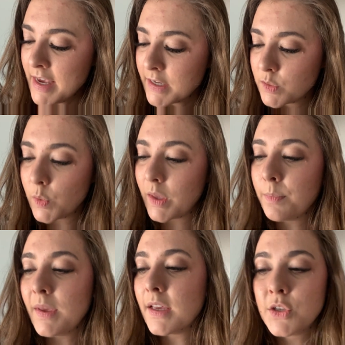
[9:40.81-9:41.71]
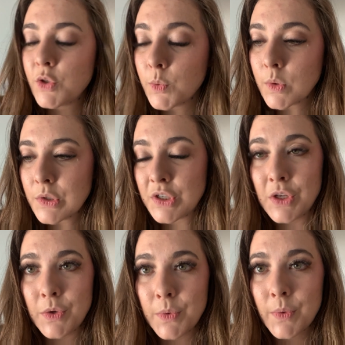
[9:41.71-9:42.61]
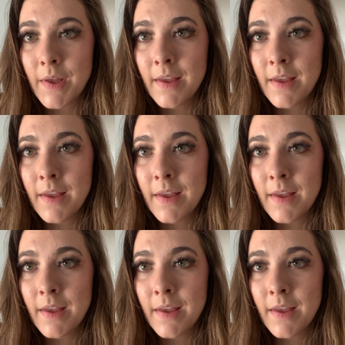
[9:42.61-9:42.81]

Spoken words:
So it can be a tool to